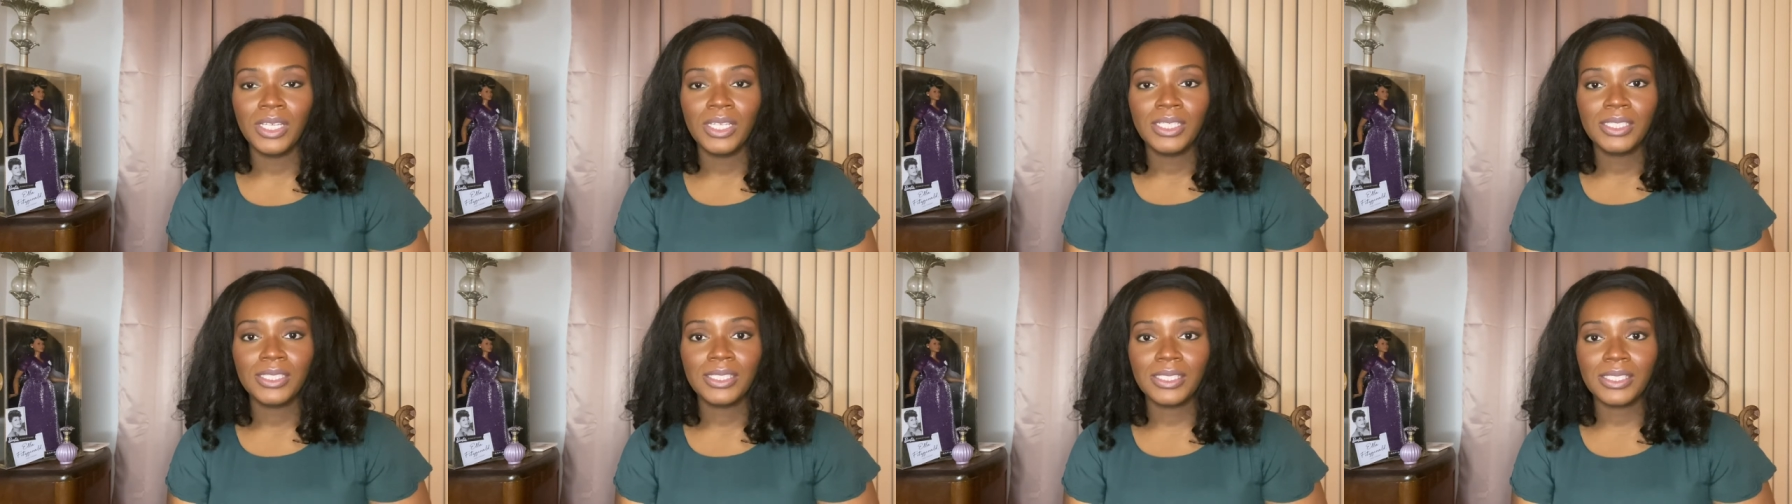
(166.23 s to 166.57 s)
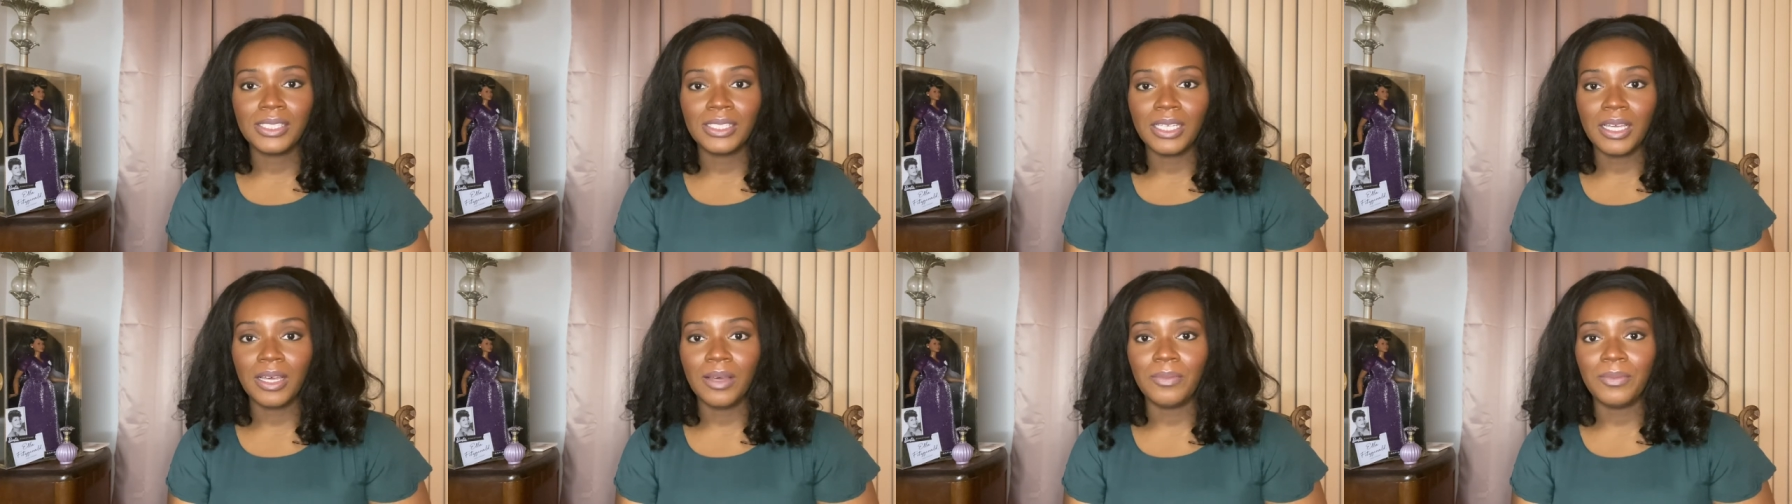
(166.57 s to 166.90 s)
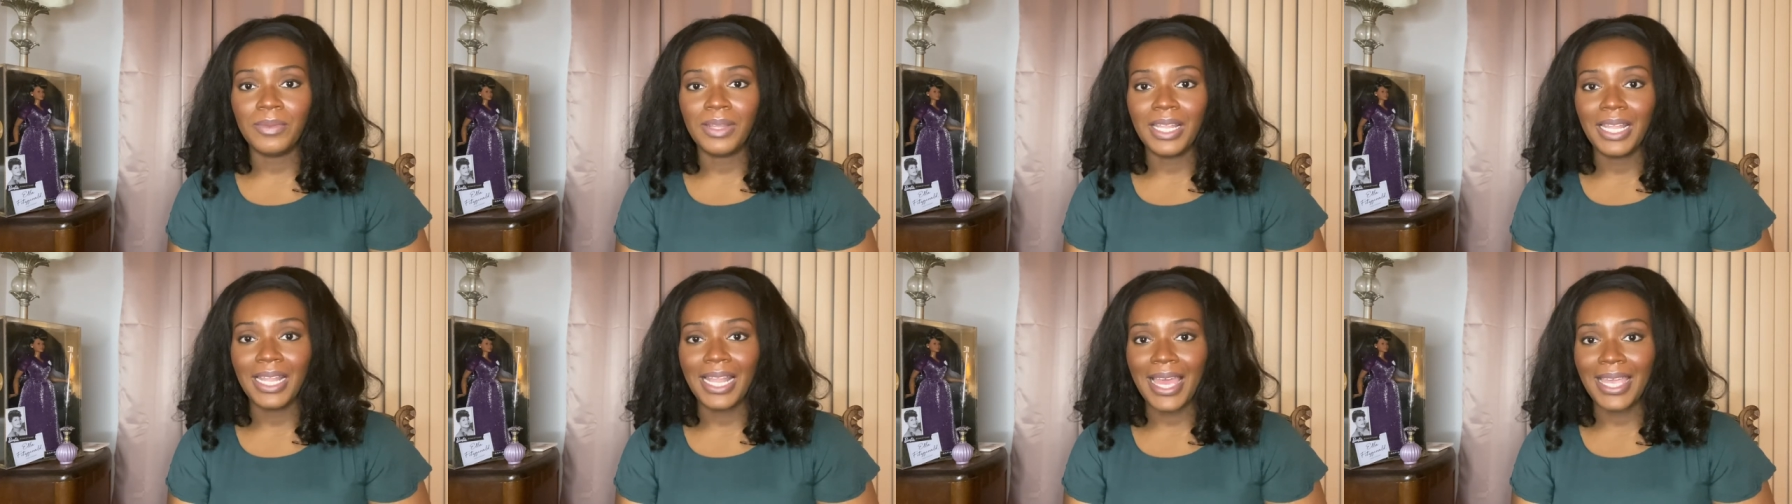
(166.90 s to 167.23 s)
some
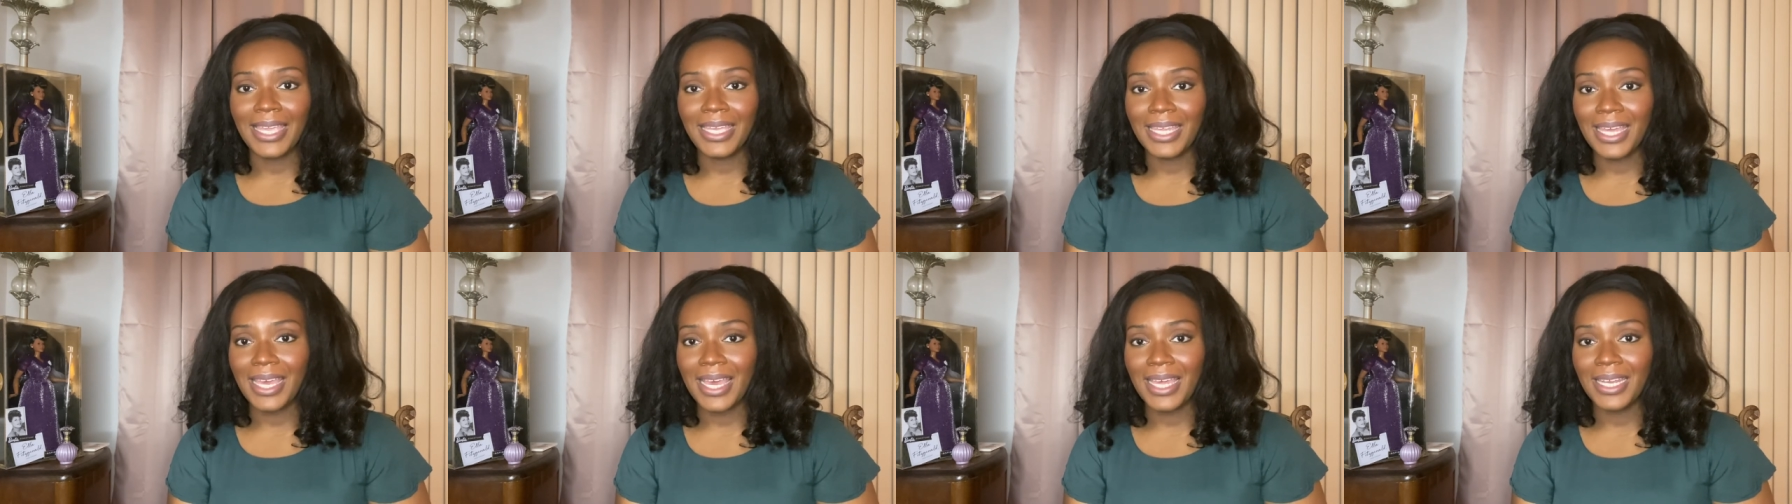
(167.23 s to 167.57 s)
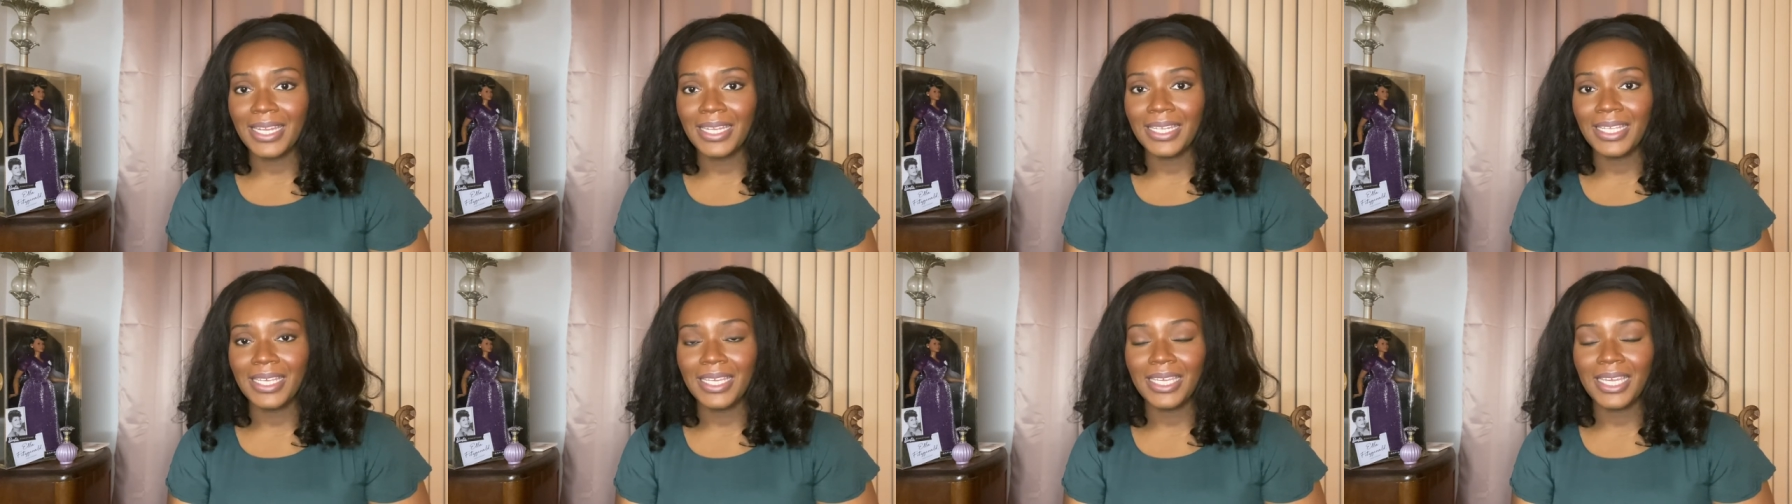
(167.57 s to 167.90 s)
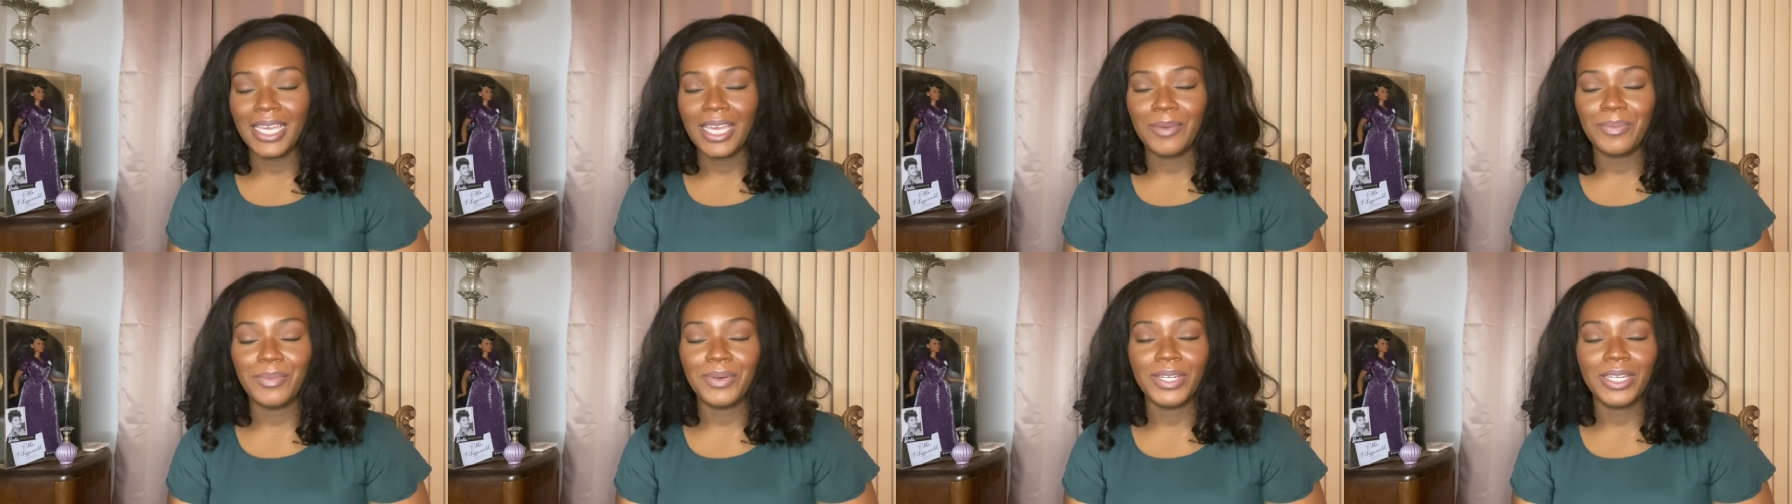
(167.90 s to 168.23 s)
light editing
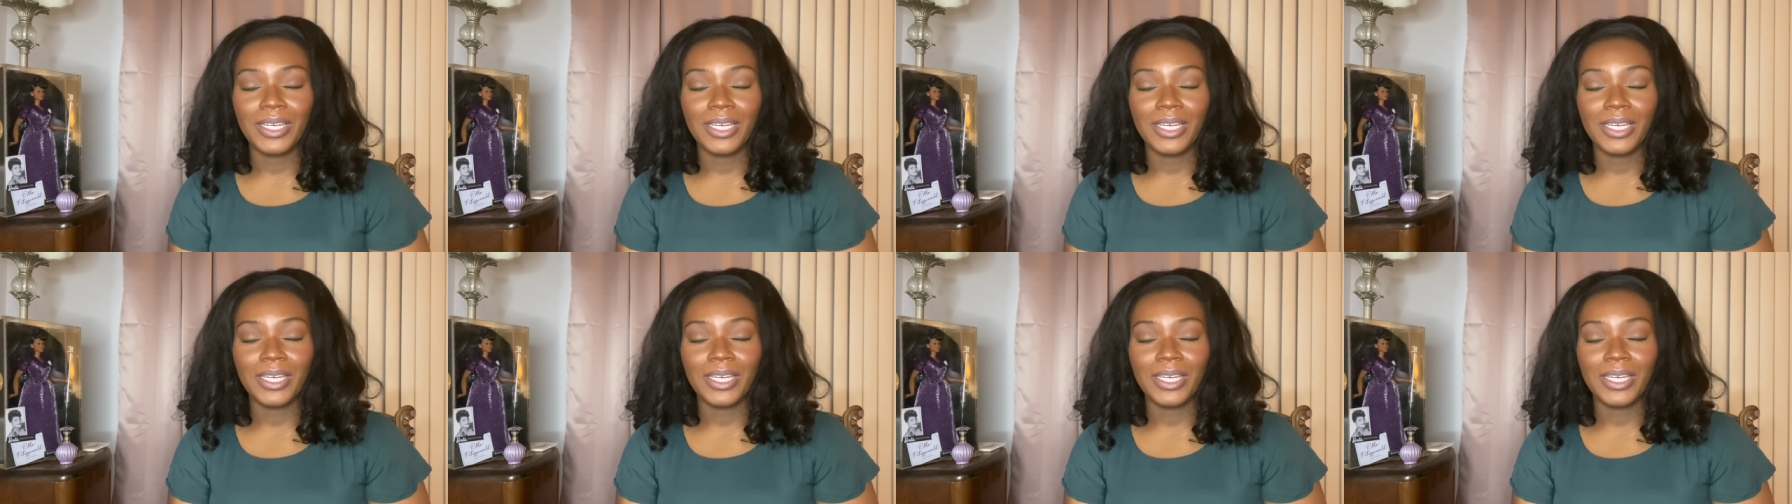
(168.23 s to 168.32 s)
and put a